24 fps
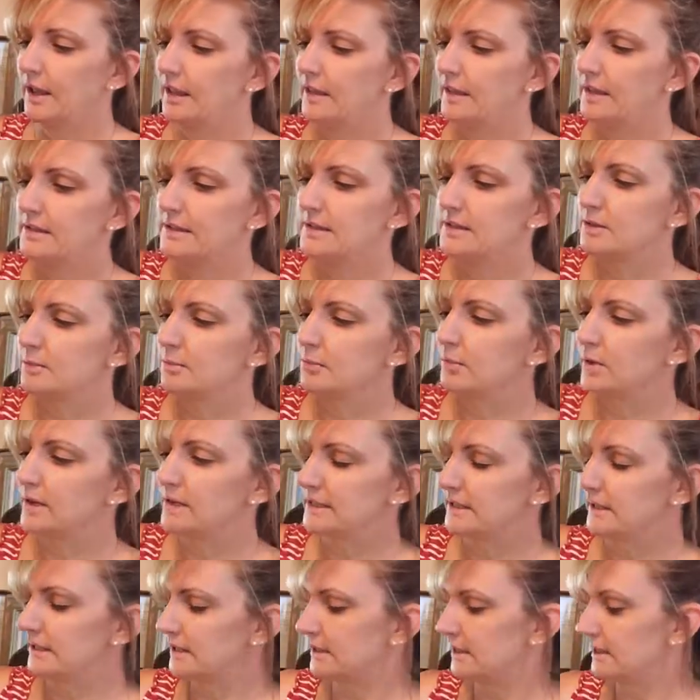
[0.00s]
This is a
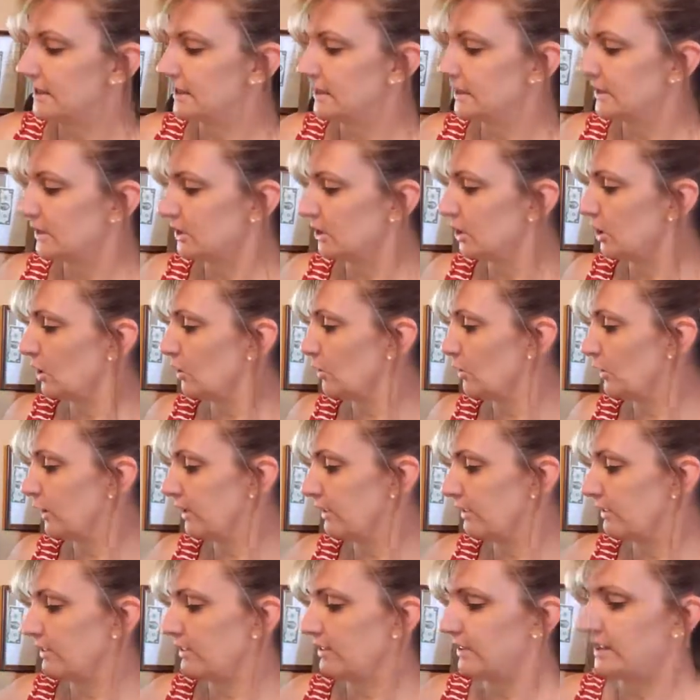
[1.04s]
bracelet that doesn't go with
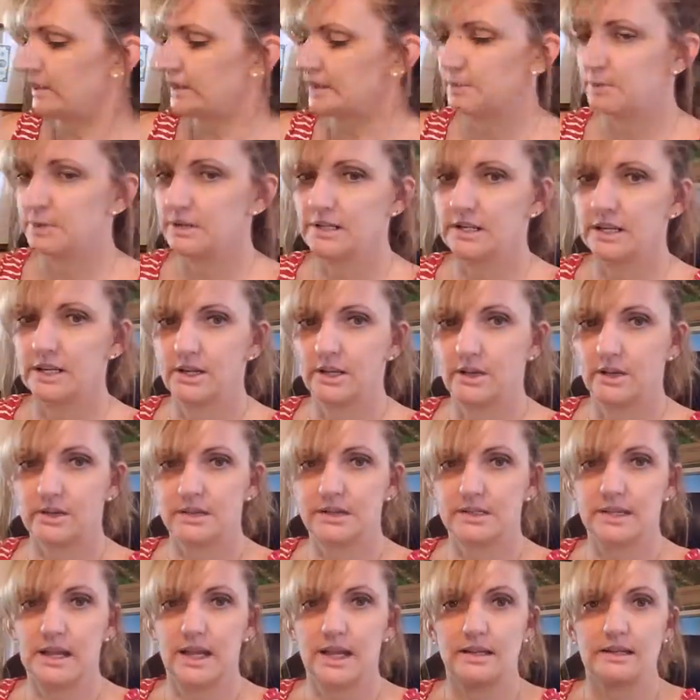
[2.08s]
this particular
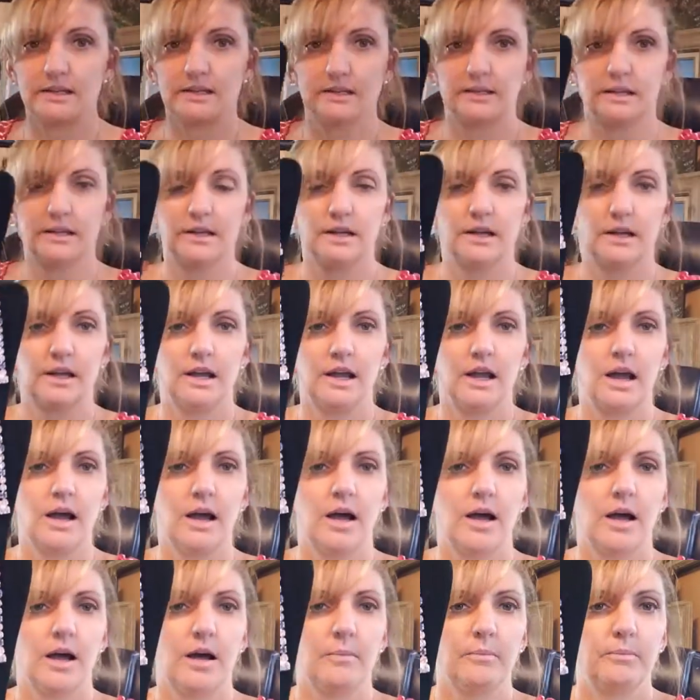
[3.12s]
set.
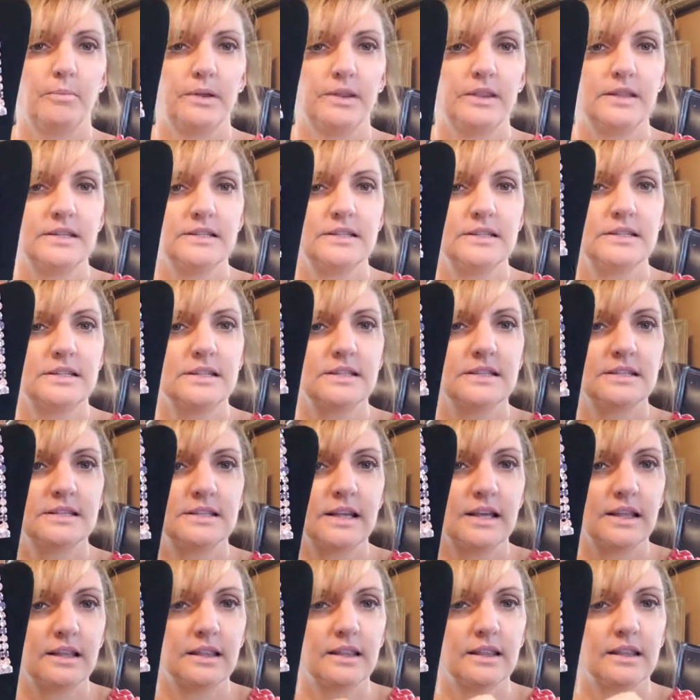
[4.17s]
But this is the
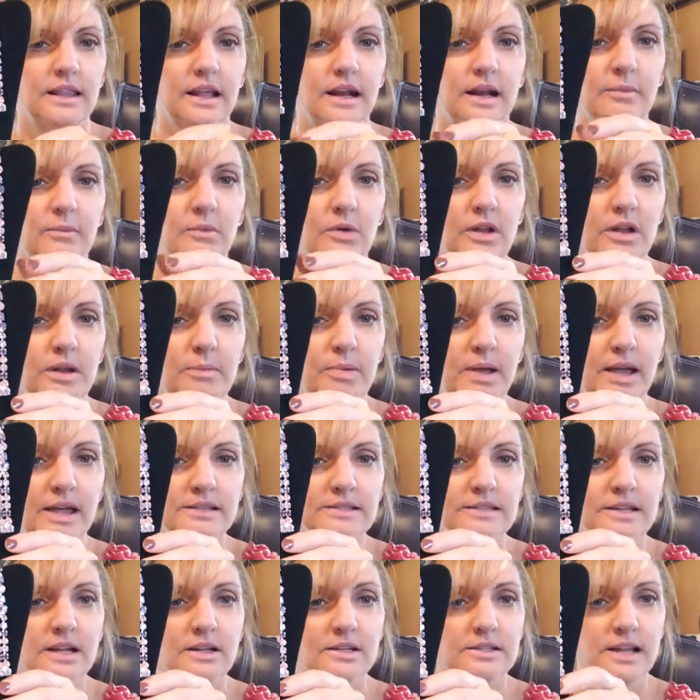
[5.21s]
set that I'm going to
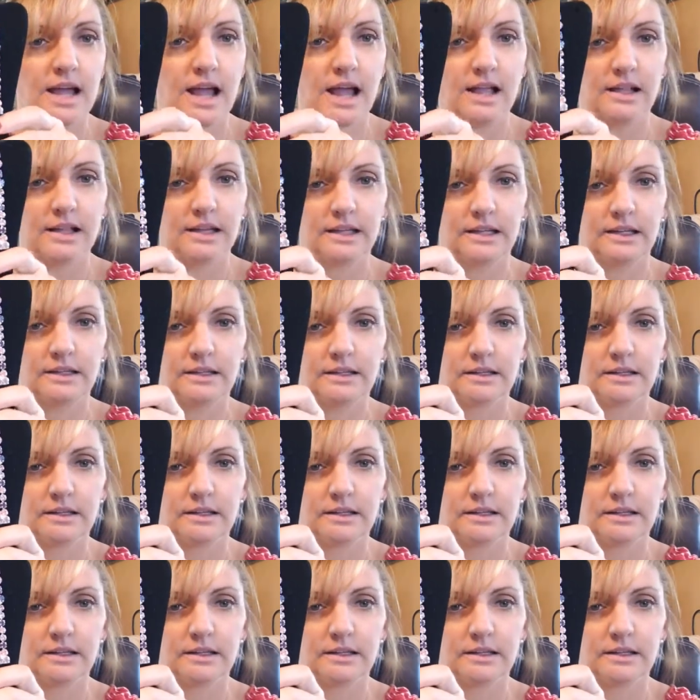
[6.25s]
pass down to Allie.